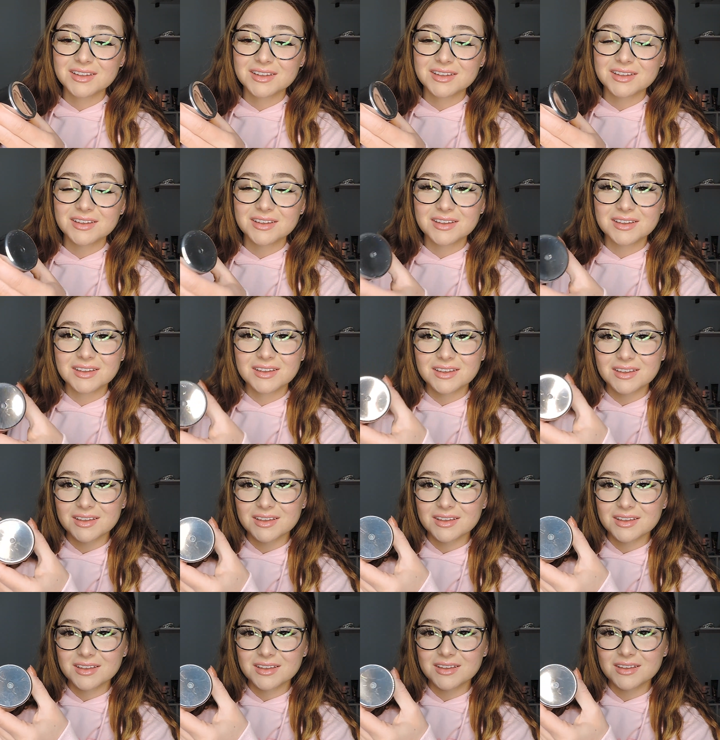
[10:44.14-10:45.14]

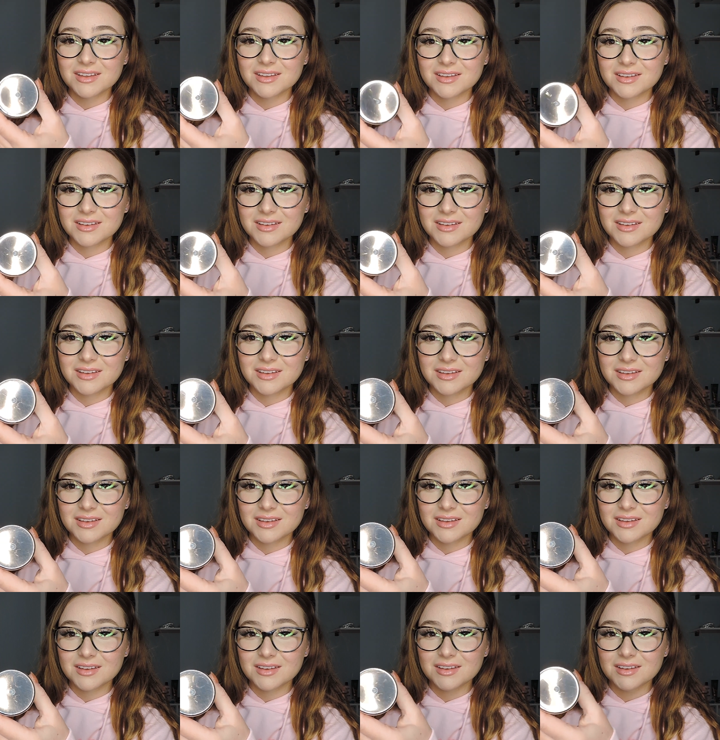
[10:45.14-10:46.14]

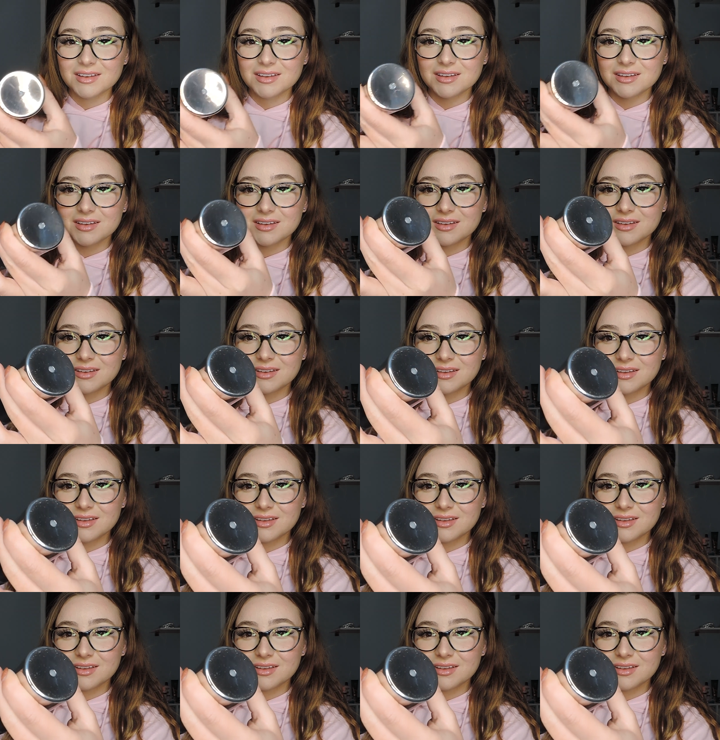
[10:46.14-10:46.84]
Nobody speaks.